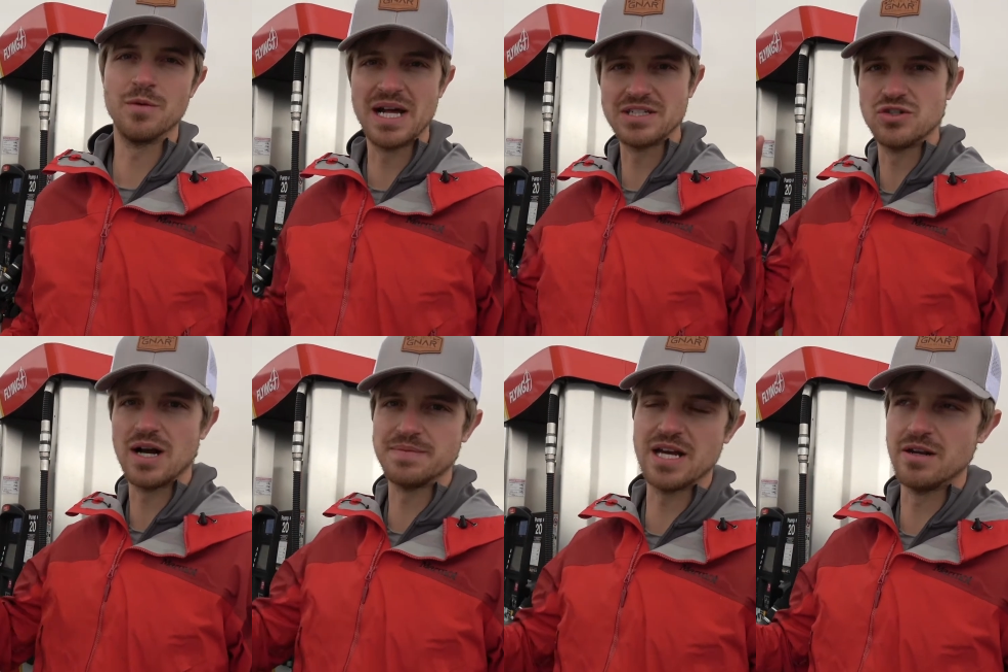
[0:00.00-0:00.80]
about to
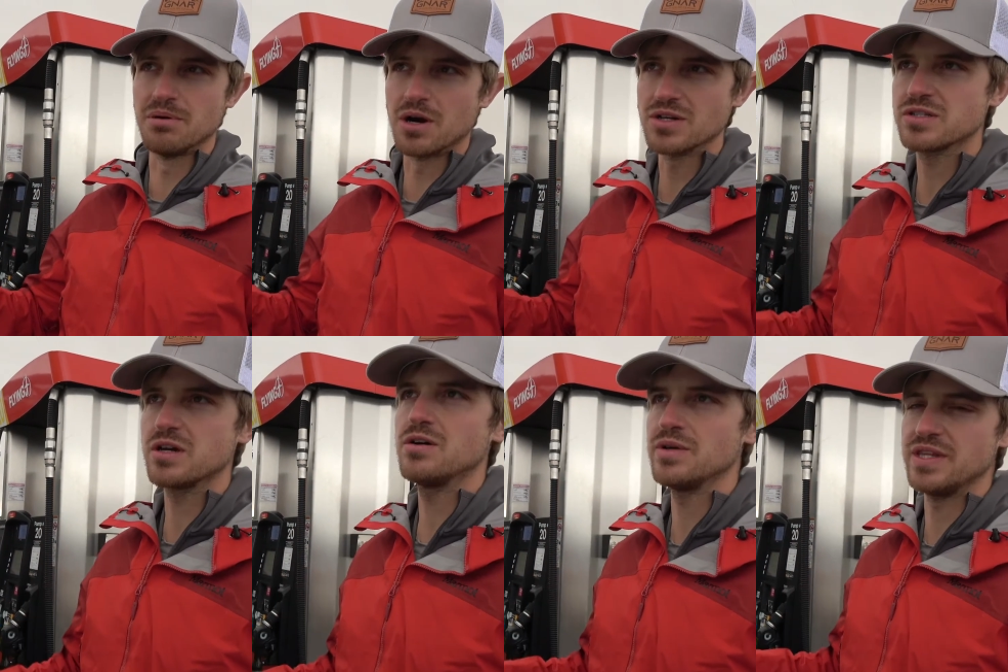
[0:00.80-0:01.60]
drop down to
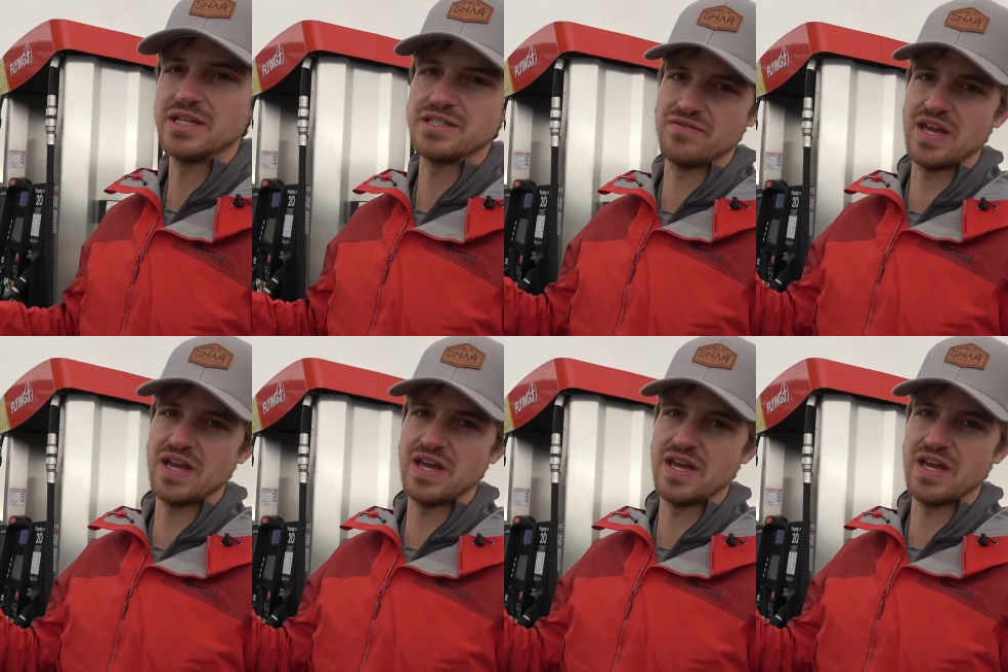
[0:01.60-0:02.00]
Barstow and then to